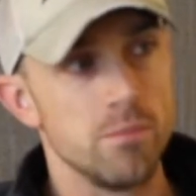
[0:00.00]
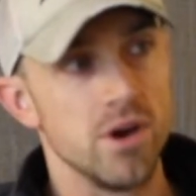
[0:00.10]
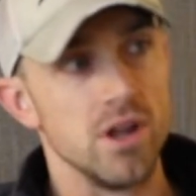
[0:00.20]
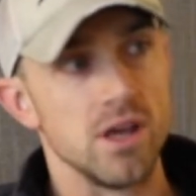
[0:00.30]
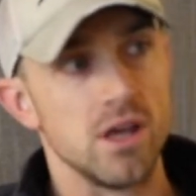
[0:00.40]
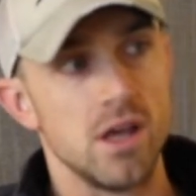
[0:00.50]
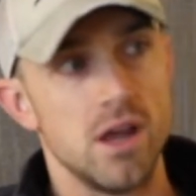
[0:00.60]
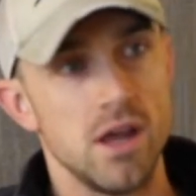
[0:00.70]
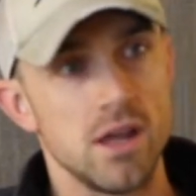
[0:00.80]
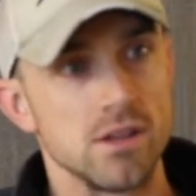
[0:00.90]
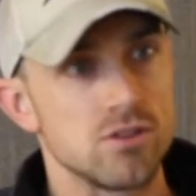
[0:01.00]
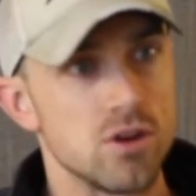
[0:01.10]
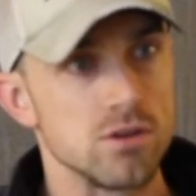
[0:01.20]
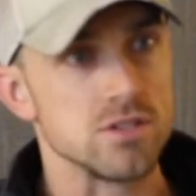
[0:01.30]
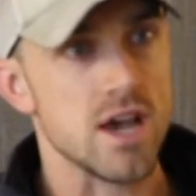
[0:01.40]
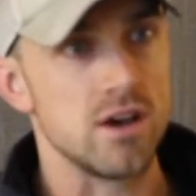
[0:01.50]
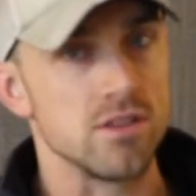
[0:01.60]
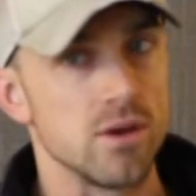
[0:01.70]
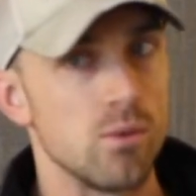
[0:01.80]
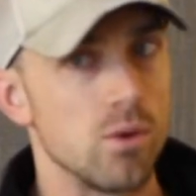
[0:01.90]
but it turns
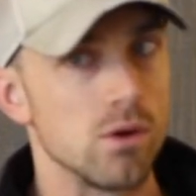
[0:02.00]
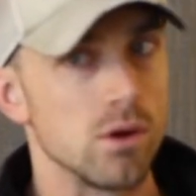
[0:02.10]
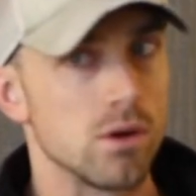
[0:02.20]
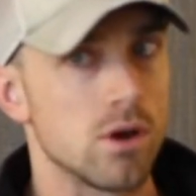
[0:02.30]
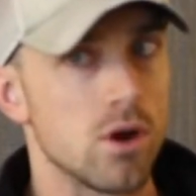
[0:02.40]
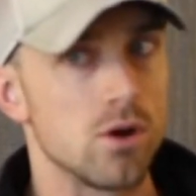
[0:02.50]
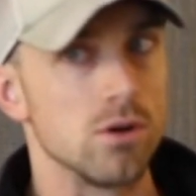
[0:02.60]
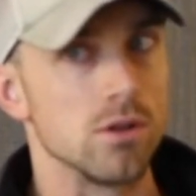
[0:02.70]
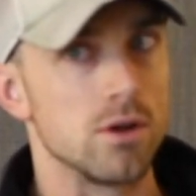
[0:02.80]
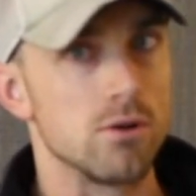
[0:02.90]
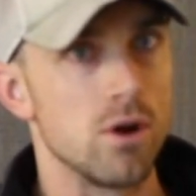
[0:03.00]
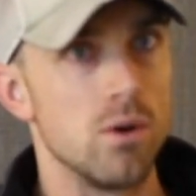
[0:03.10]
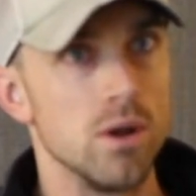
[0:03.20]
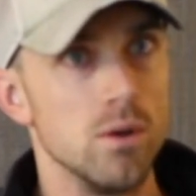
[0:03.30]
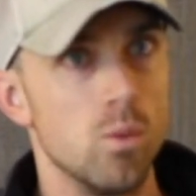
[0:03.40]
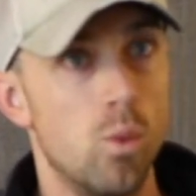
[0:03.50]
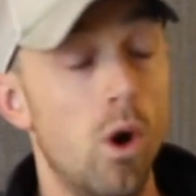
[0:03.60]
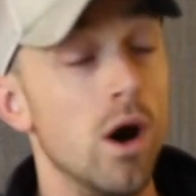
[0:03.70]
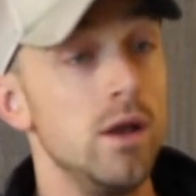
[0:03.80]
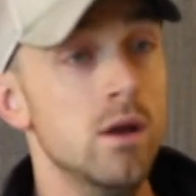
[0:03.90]
out that we're currently growing
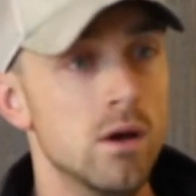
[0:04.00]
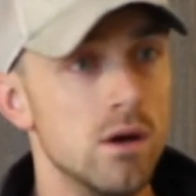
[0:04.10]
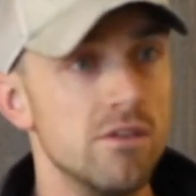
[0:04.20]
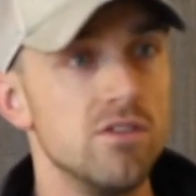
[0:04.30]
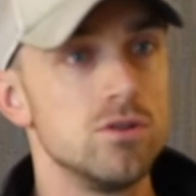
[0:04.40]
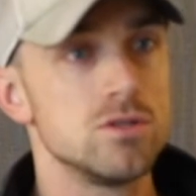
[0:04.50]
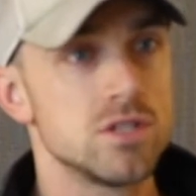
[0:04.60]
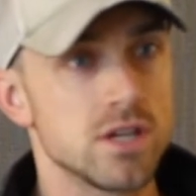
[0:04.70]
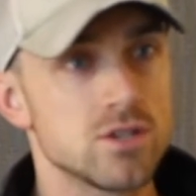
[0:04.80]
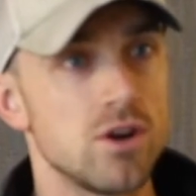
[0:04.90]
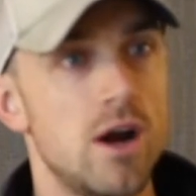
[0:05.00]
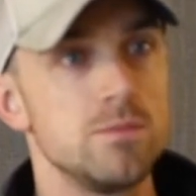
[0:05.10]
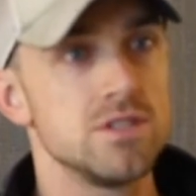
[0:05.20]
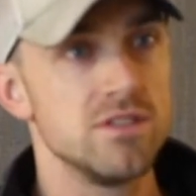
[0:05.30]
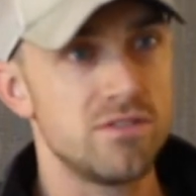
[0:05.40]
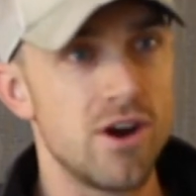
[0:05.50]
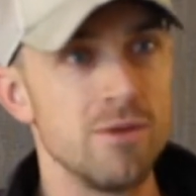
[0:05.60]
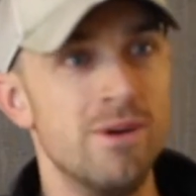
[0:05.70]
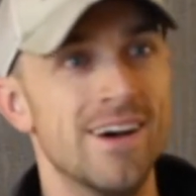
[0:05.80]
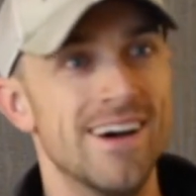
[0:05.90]
one of those 6 crops in the
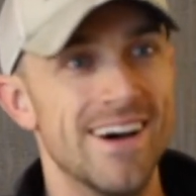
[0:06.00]
farm.